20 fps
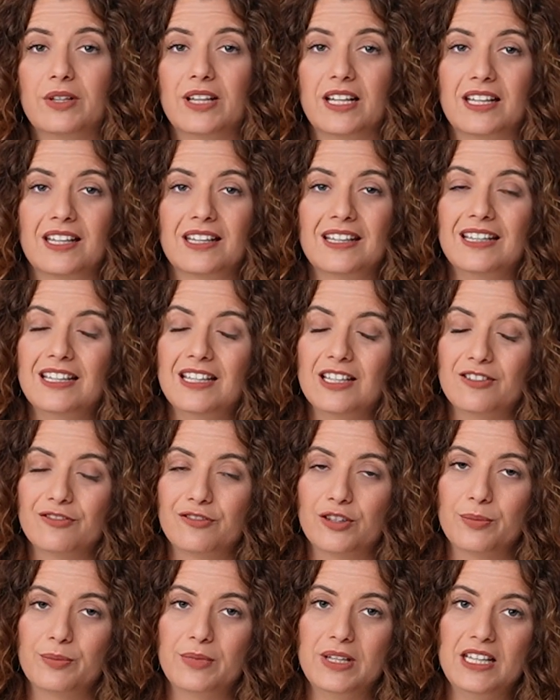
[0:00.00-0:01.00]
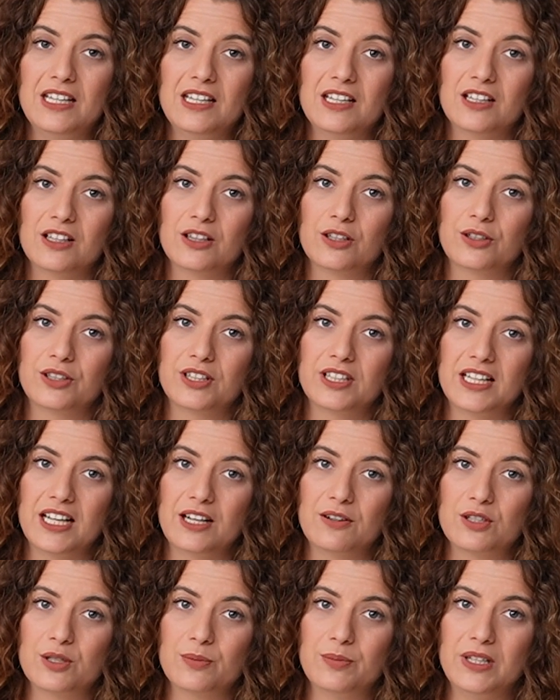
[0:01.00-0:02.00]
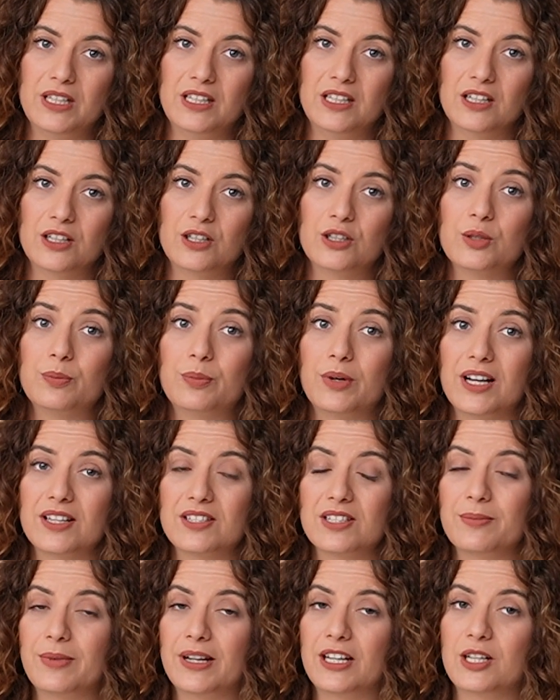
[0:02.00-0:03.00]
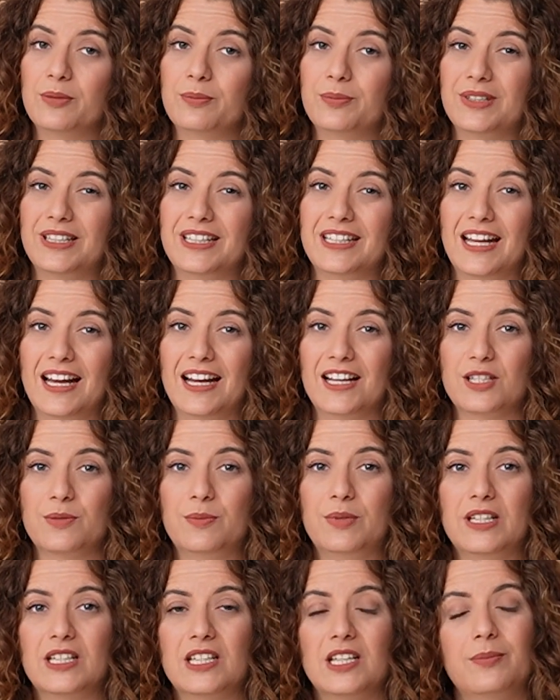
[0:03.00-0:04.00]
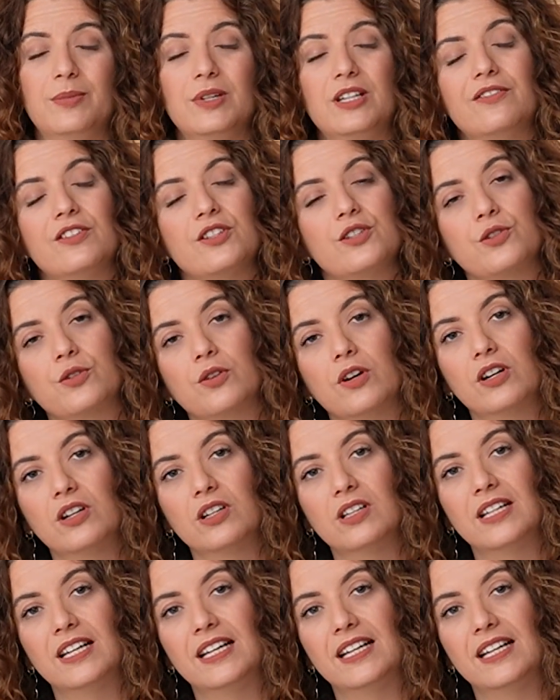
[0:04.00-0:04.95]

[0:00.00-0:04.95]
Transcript: Like for me, learning how to be a good boss in my company has been a bit of a struggle.